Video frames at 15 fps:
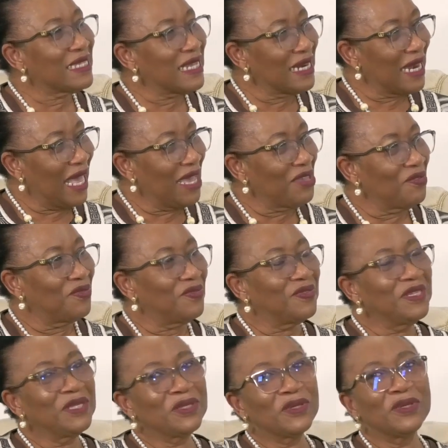a life,
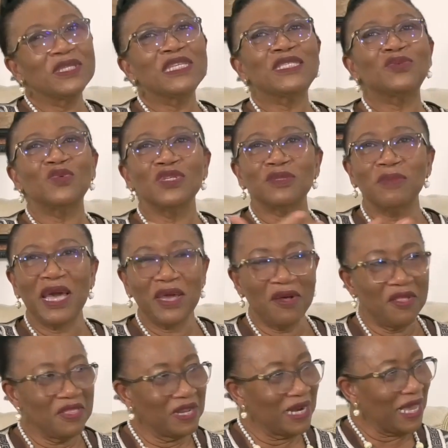you know, it was my
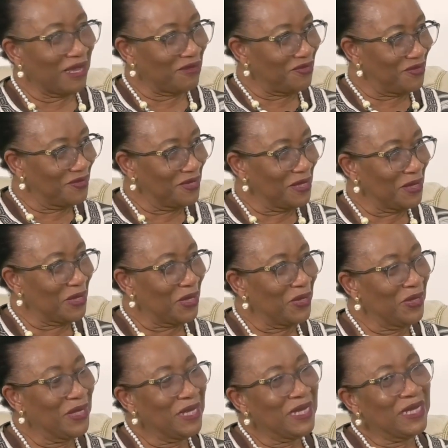other life, you know.
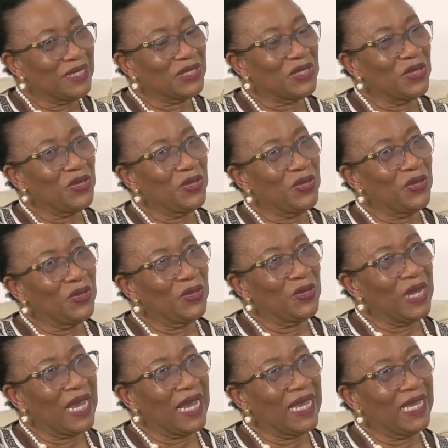So
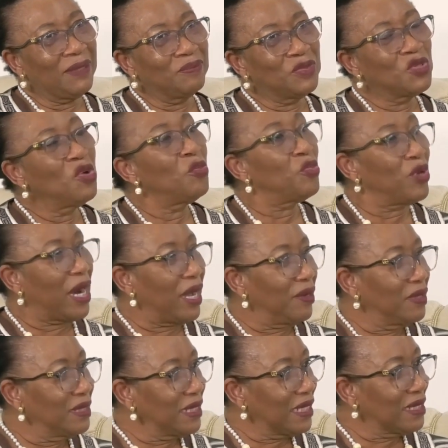I am so
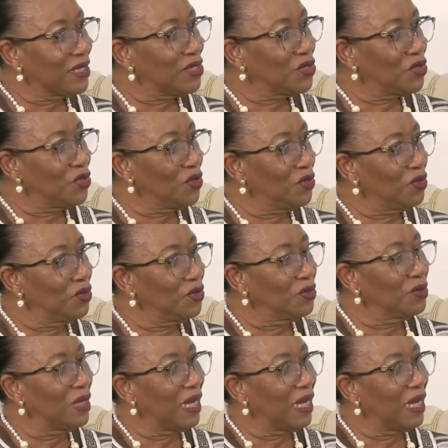proud and so